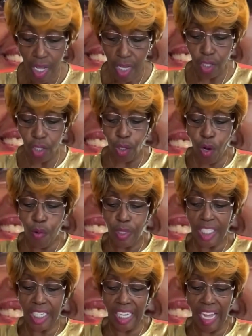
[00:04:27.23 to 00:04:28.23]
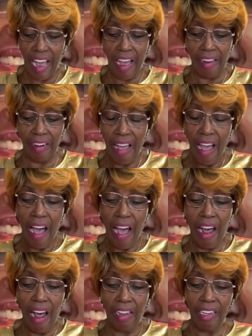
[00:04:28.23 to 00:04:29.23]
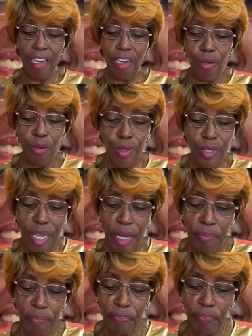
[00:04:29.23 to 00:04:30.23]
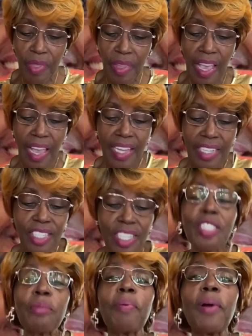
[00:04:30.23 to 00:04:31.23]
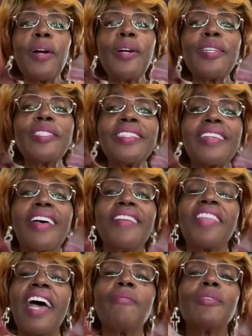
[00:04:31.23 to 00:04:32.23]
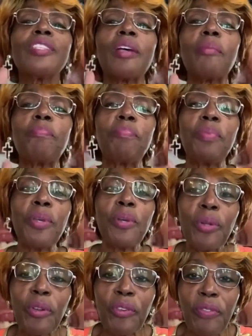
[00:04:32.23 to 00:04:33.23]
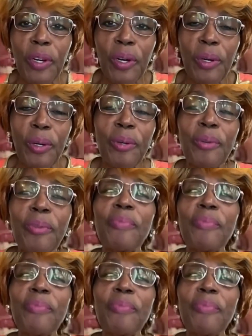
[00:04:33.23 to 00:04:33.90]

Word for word: Glory to God. Hallelujah. Sister Burns, that was a beautiful